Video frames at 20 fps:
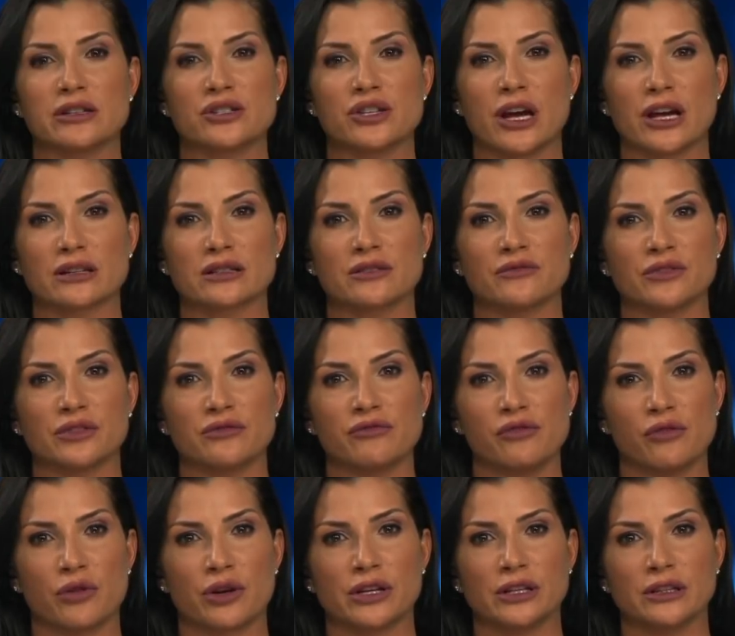Jacksonville,
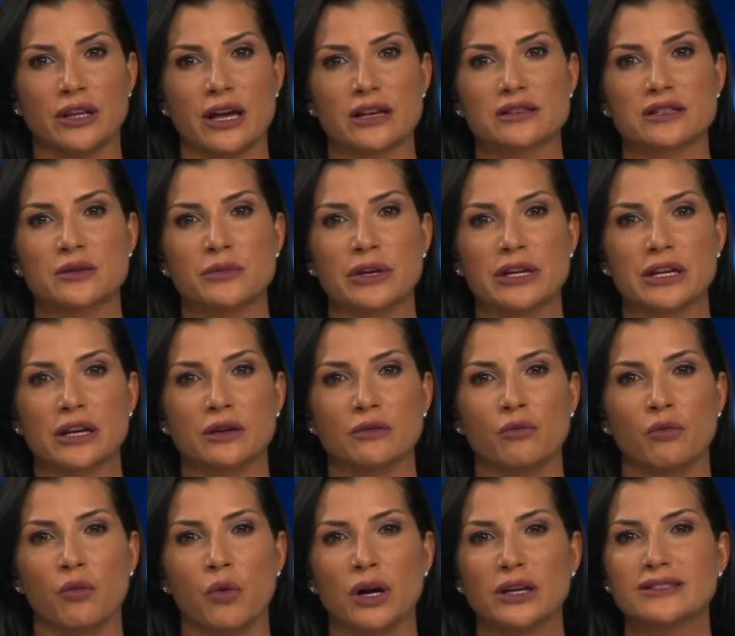Florida last
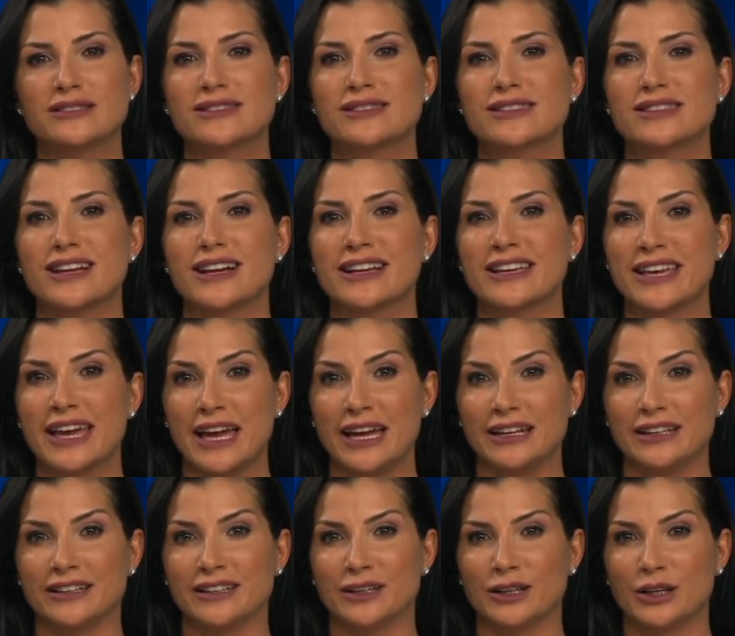weekend, once
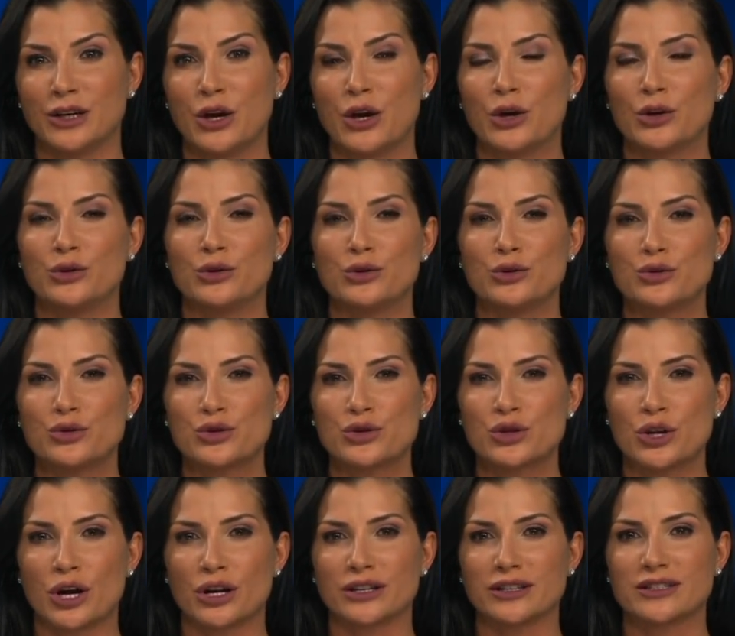again, news
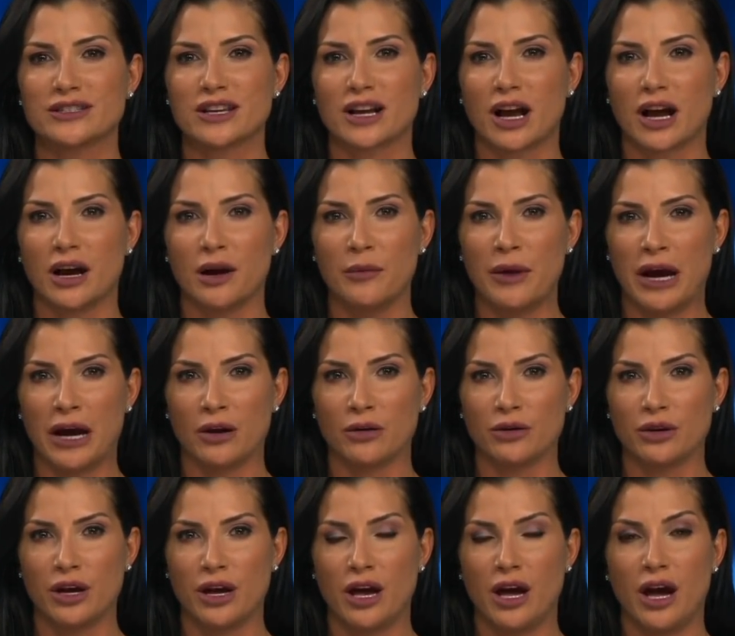started to come out
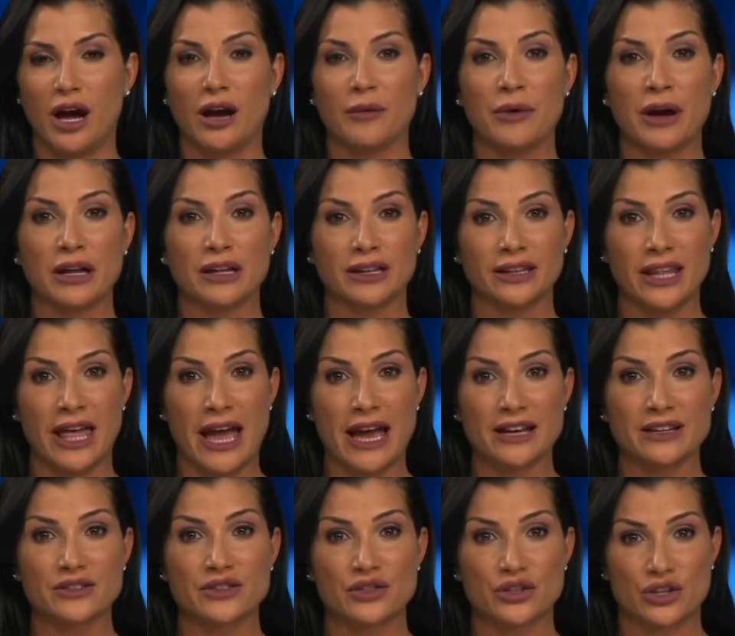about
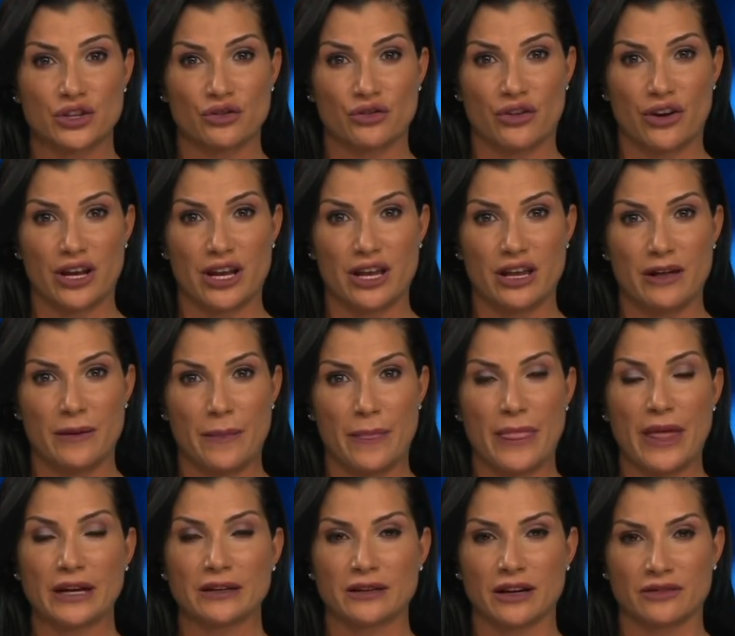lax security
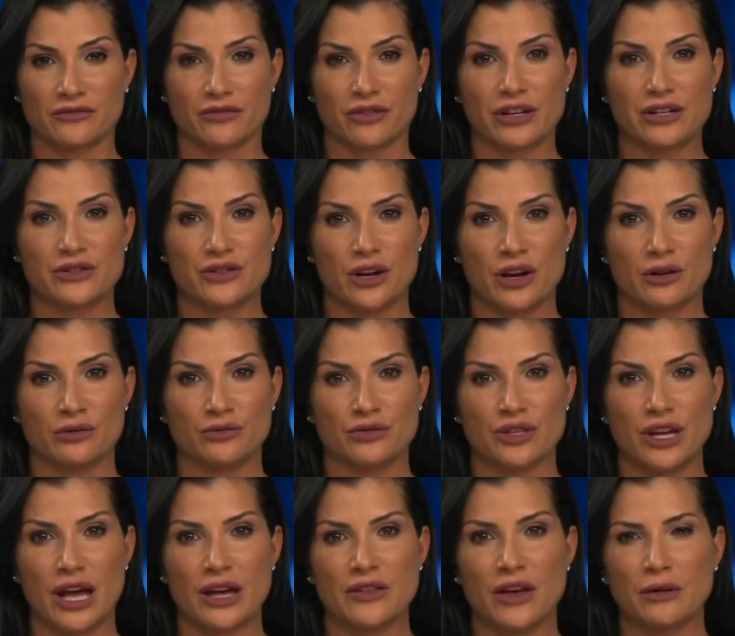and gun-free zones,
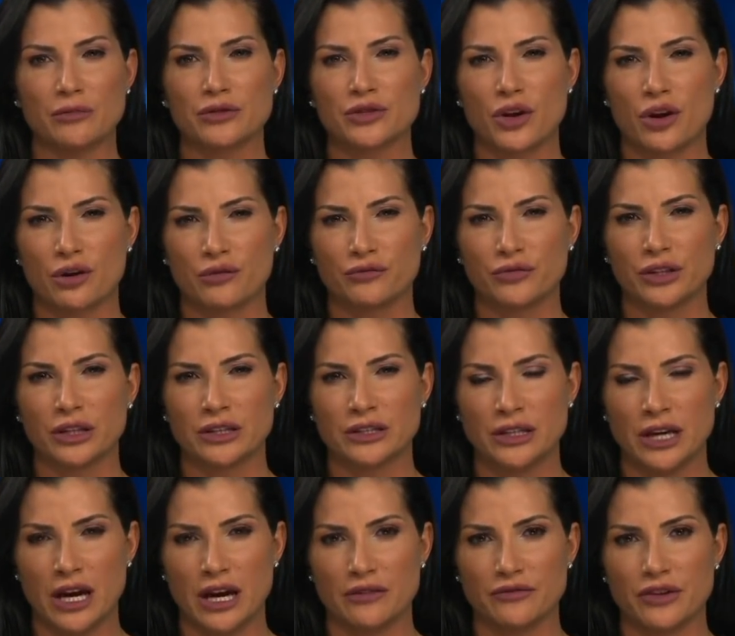and that was harmful
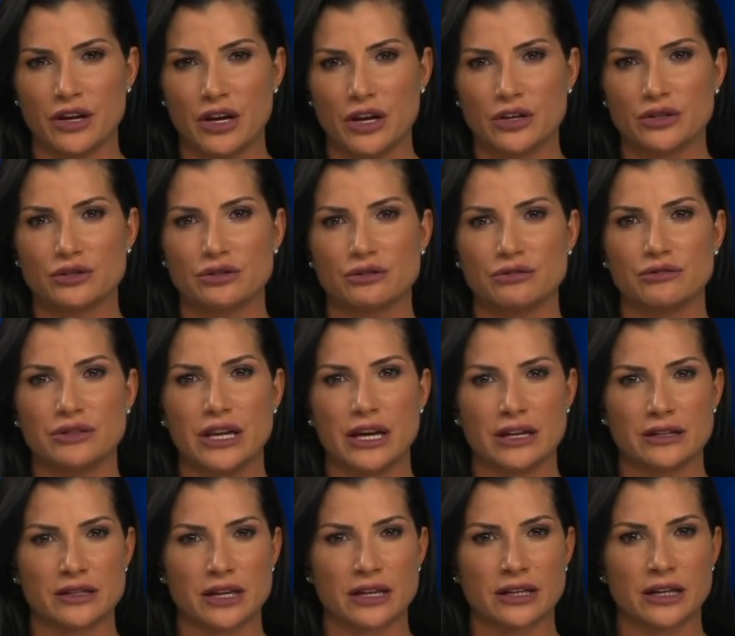enough to the
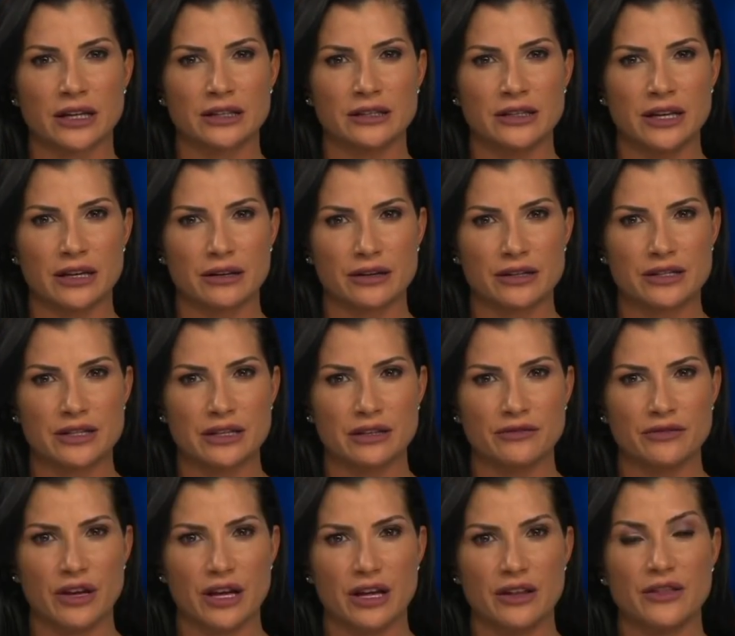anti-gun
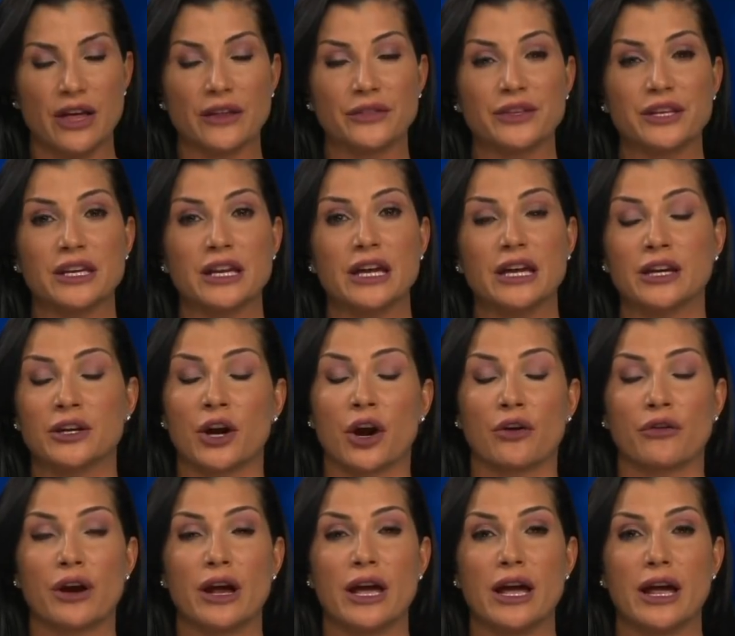narrative that the
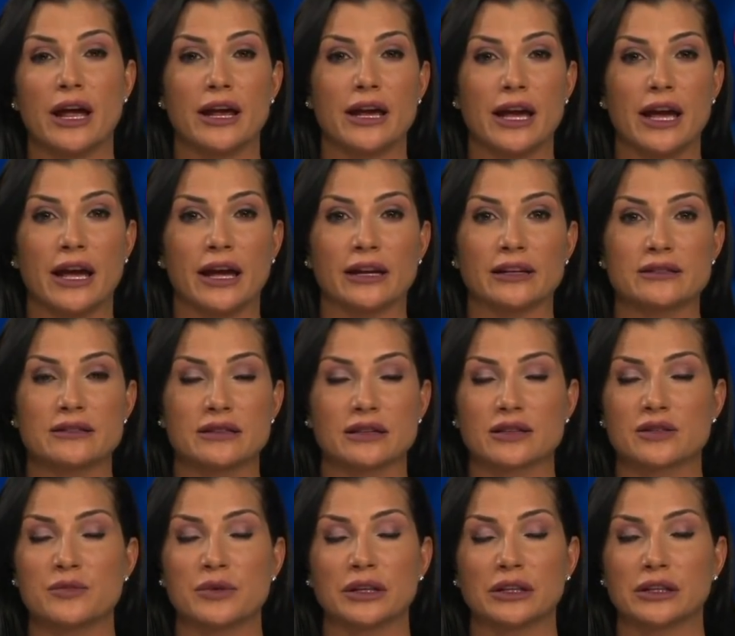NRA and
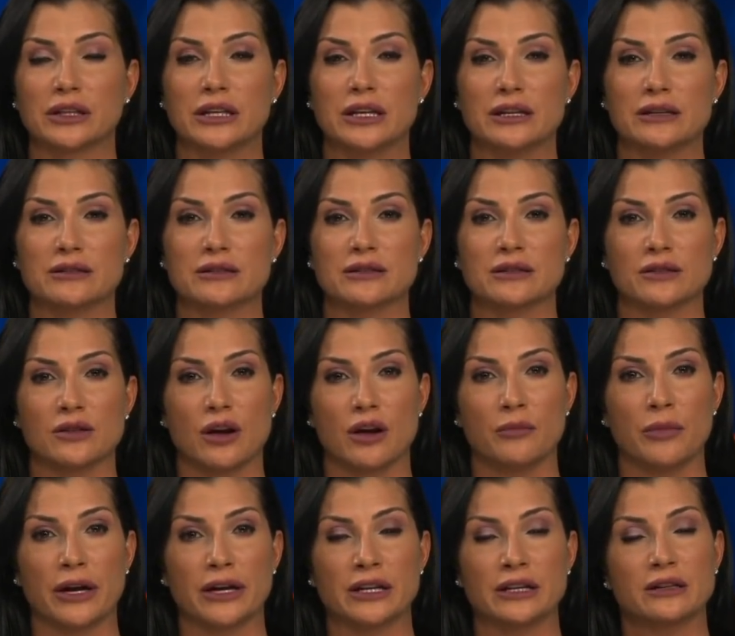6 million innocent
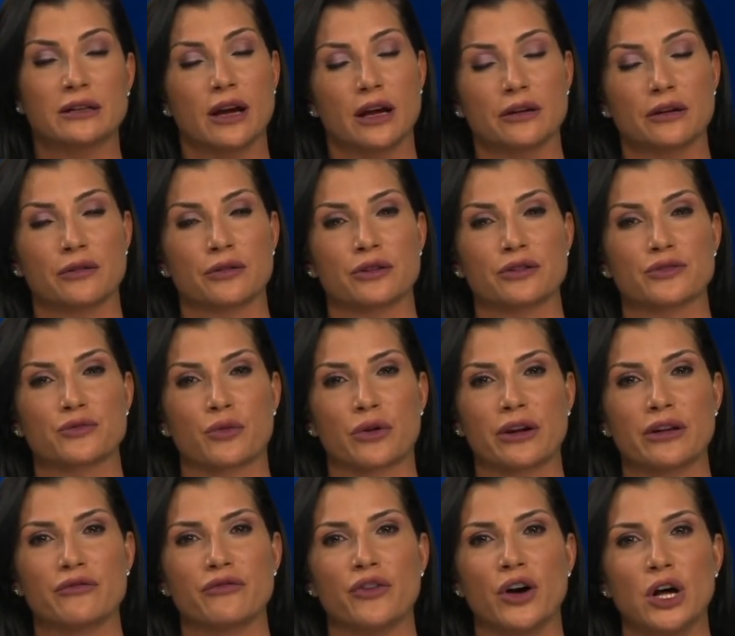law-abiding gun owners were
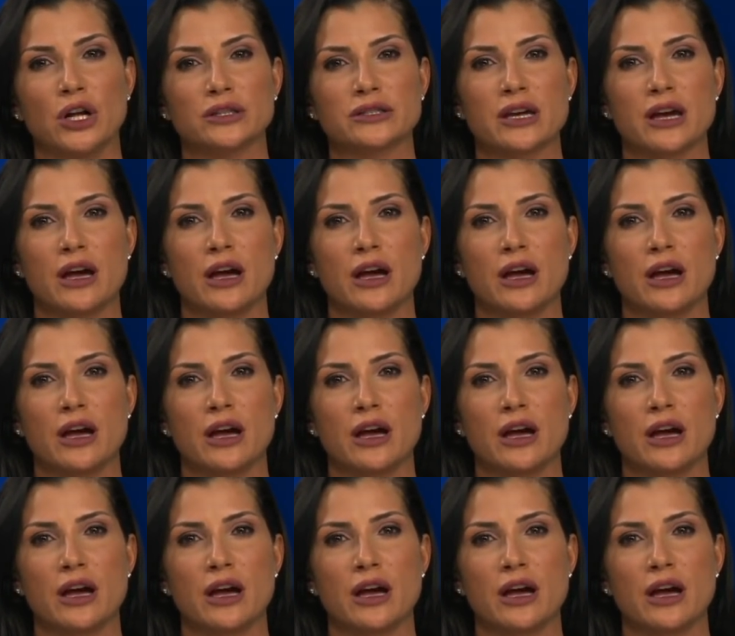at fault.